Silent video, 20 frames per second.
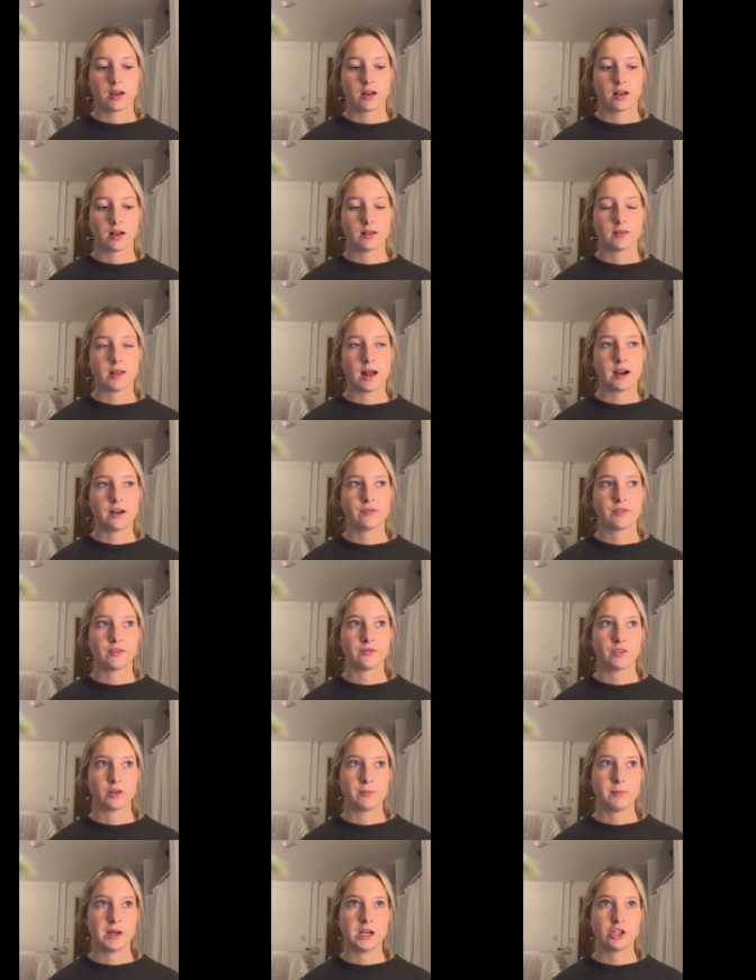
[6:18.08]
a lot of
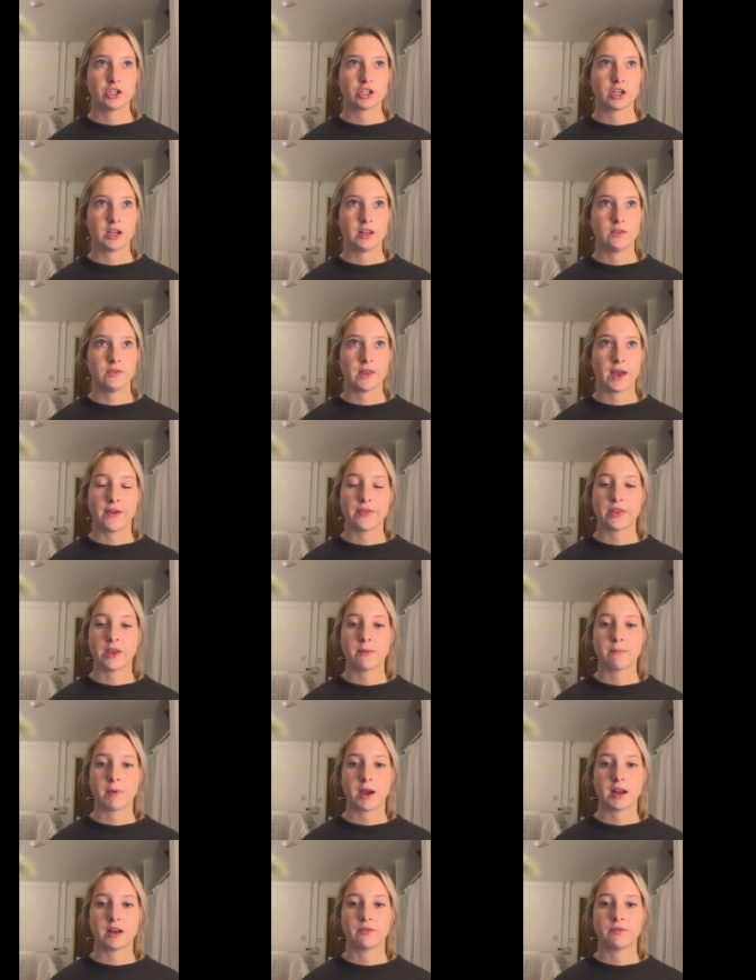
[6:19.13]
information that they
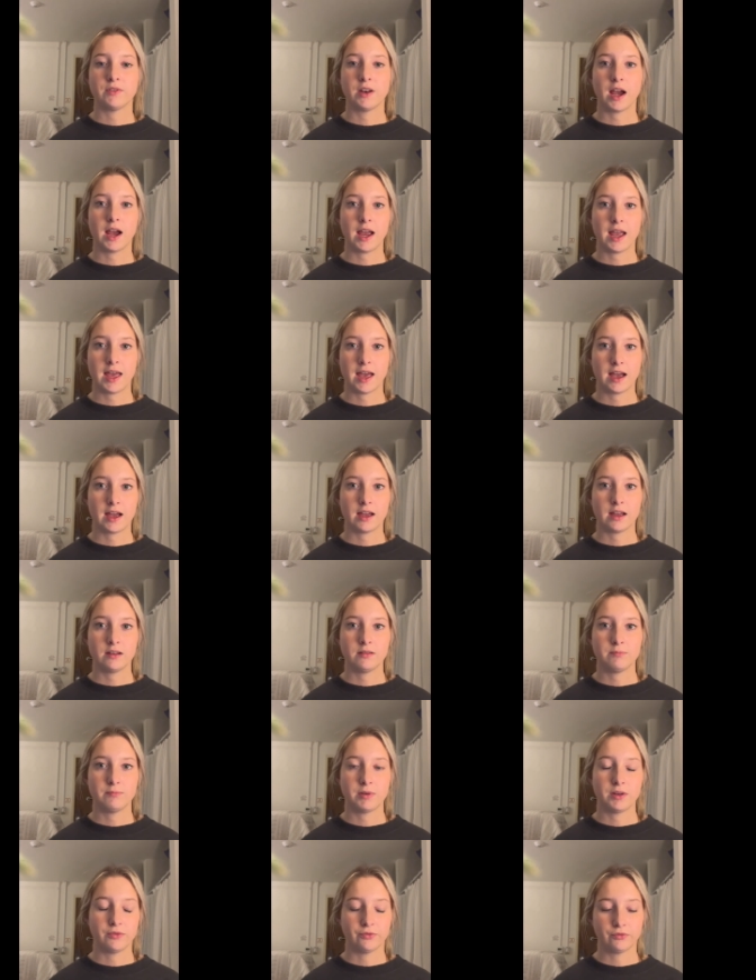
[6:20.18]
might have not had
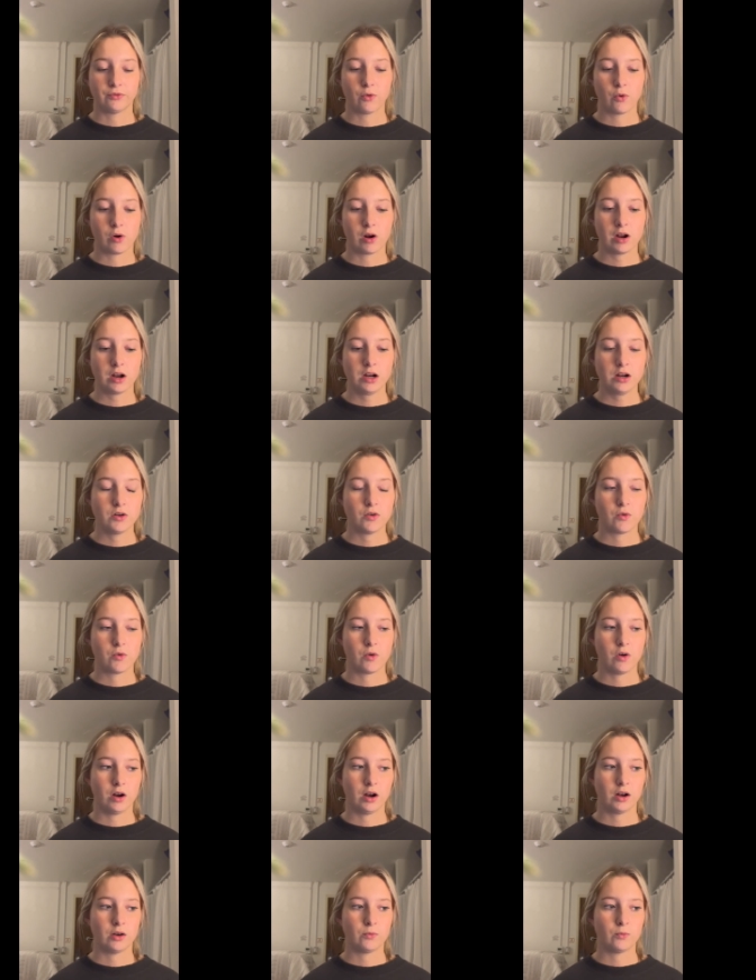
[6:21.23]
before
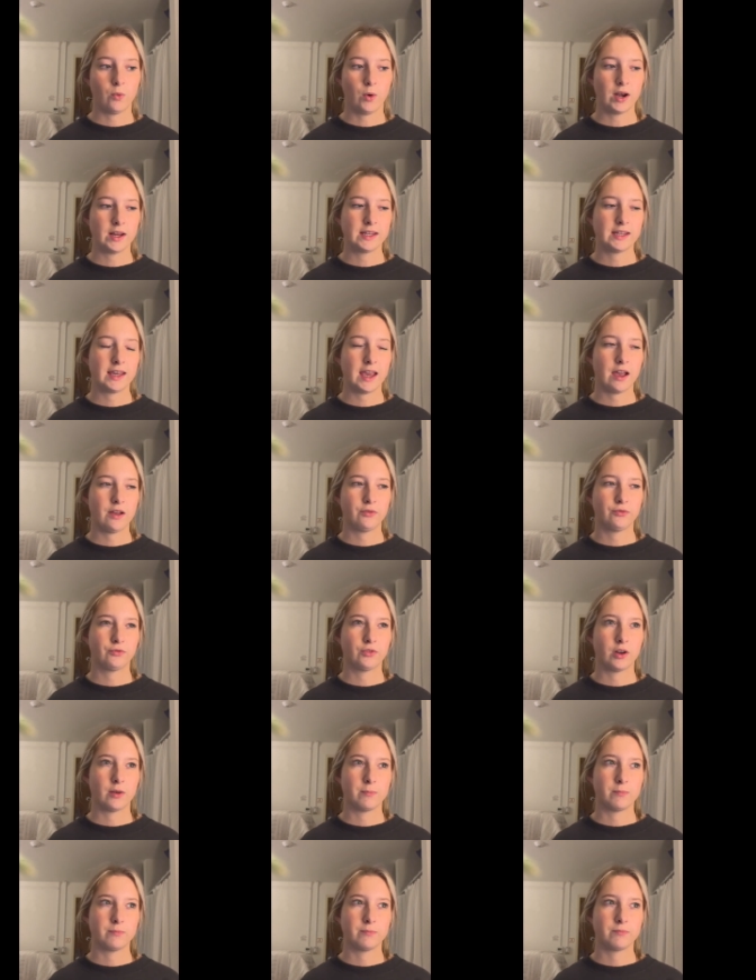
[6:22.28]
or wouldn't get
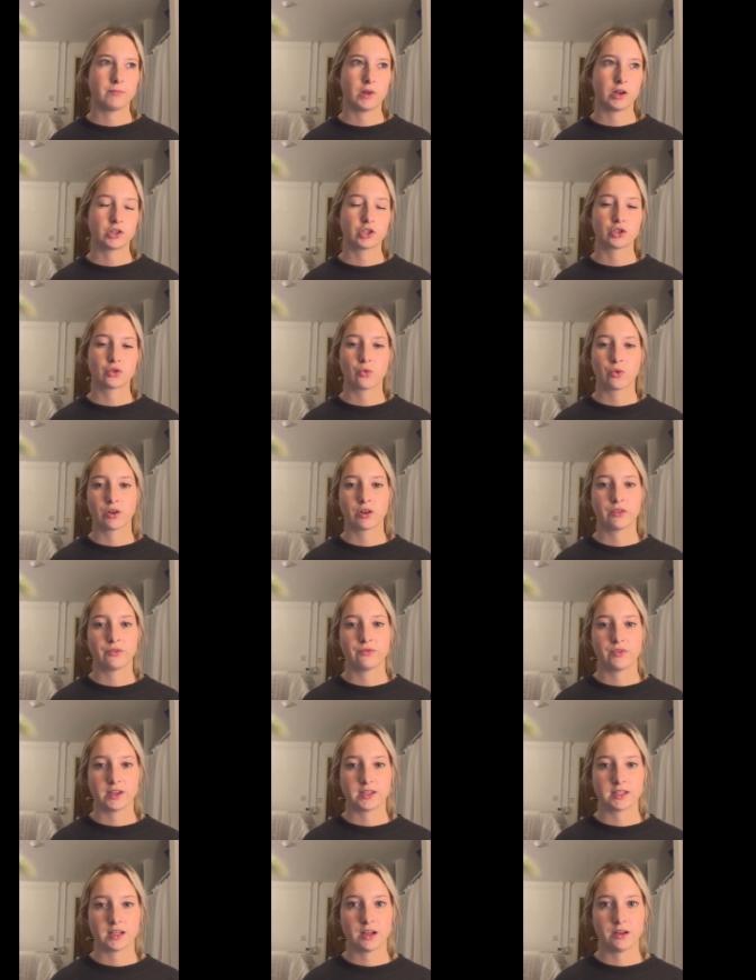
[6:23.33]
from a shorter
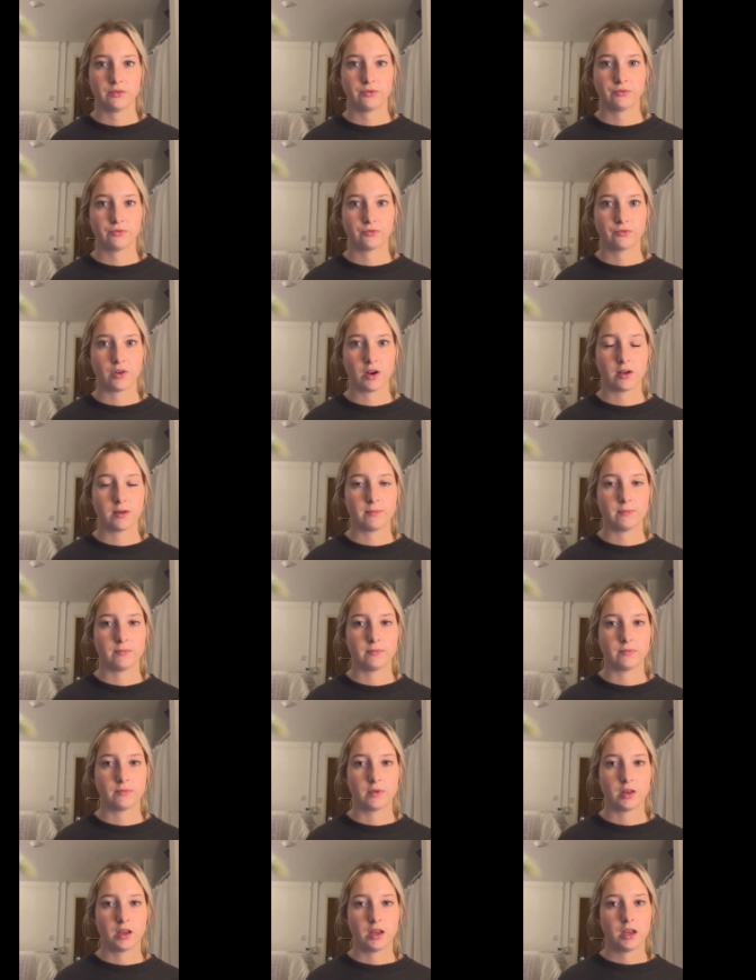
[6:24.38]
visit from
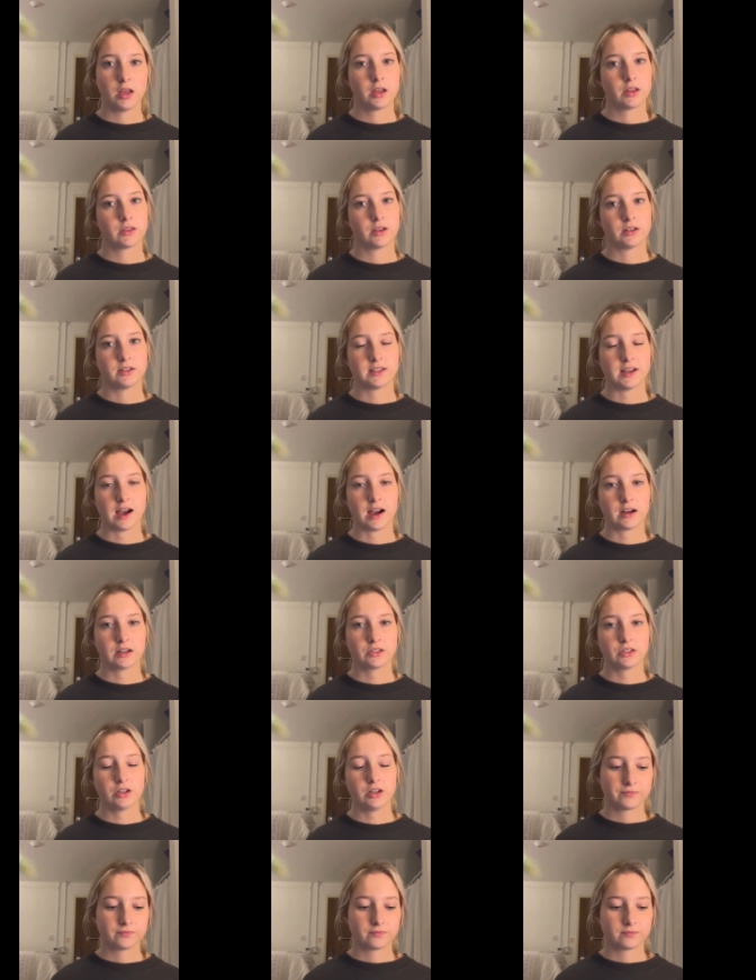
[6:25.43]
their
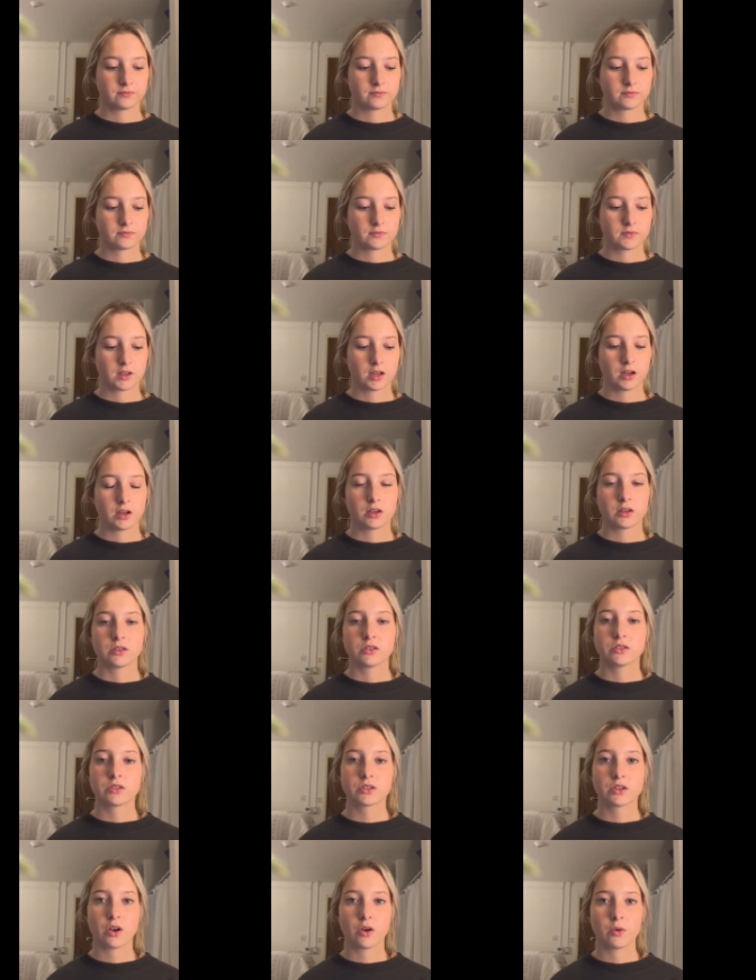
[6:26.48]
doctor.
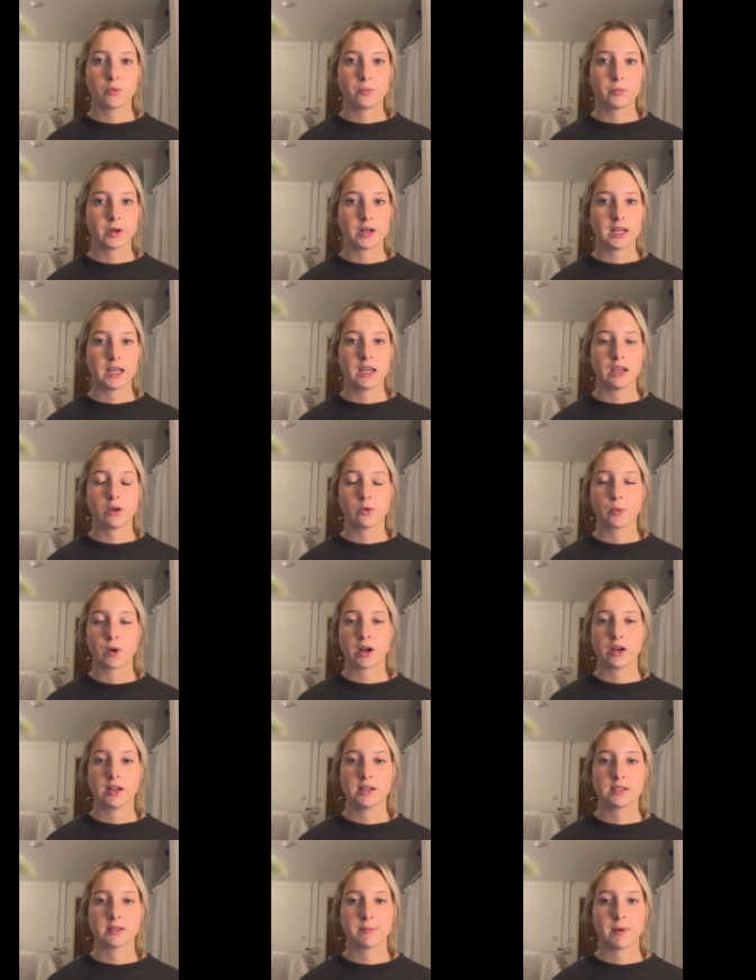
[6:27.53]
So bringing
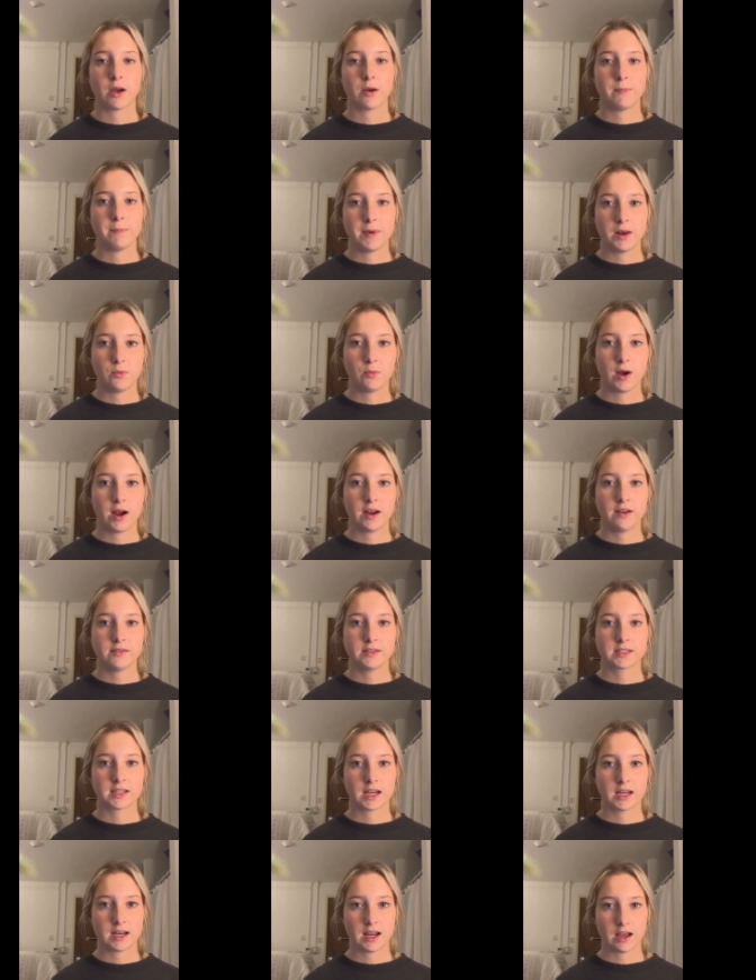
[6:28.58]
awareness about midwives
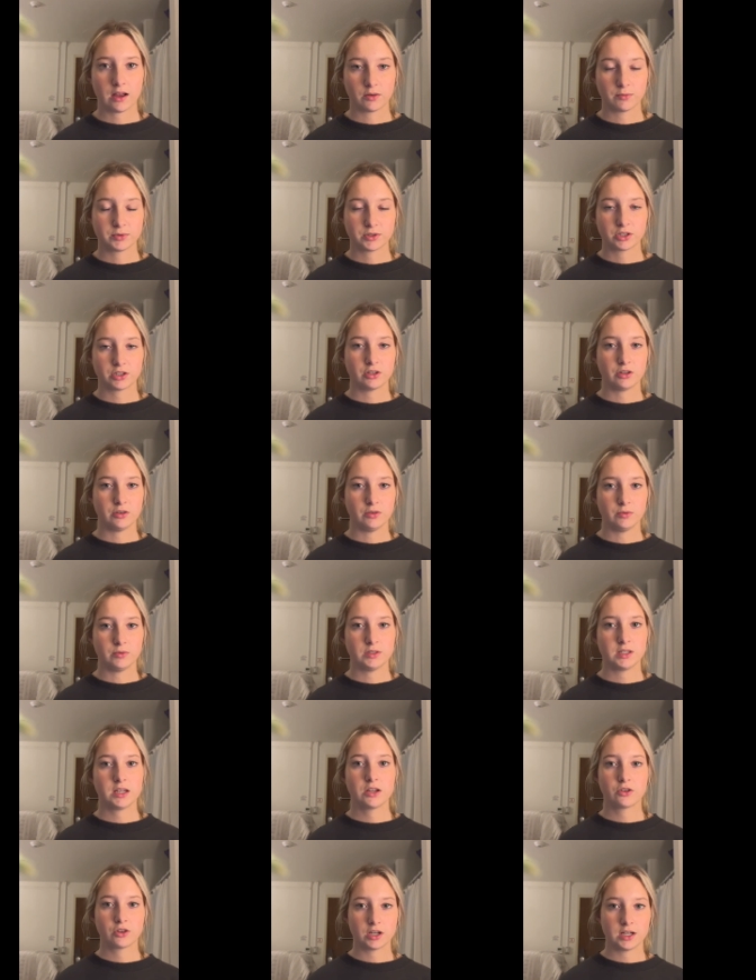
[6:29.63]
can help to
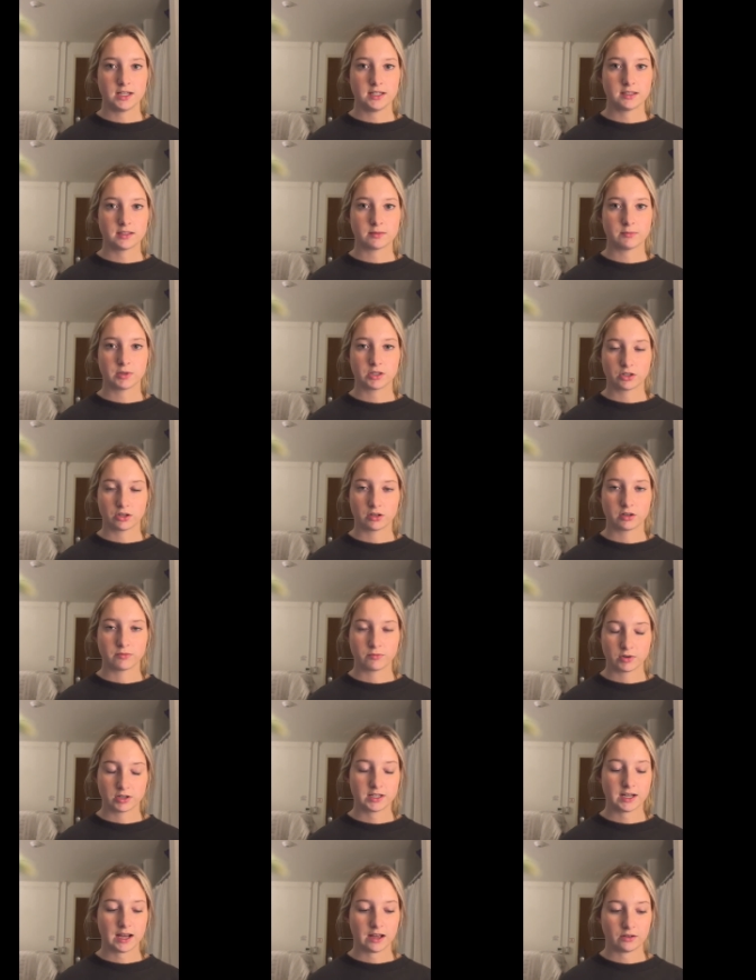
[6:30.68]
decrease maternal
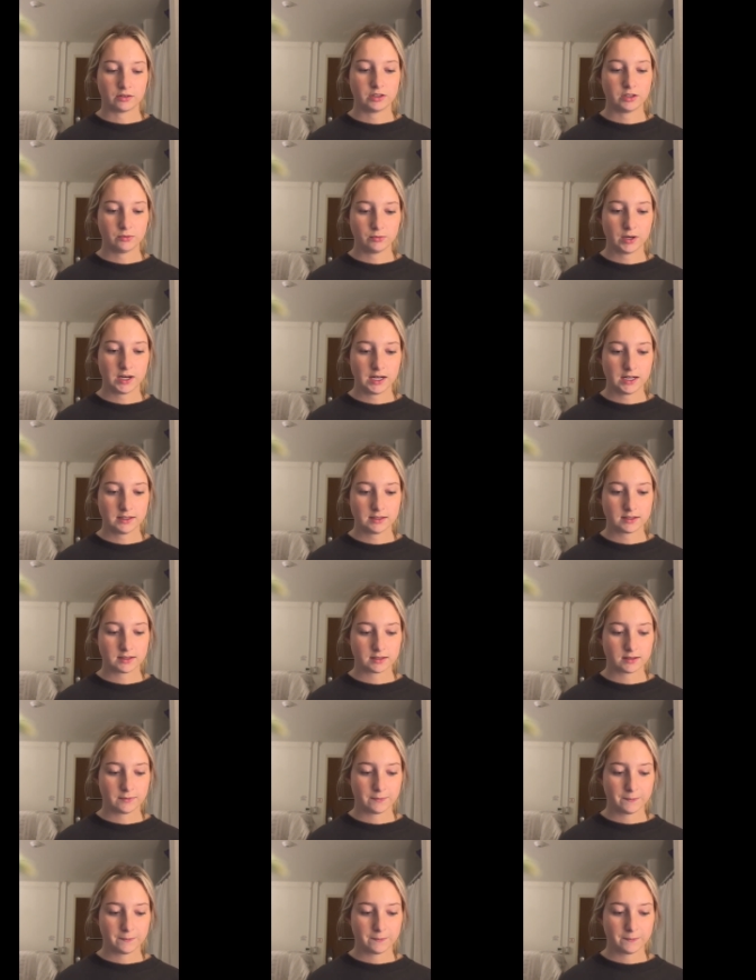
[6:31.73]
mortality rates.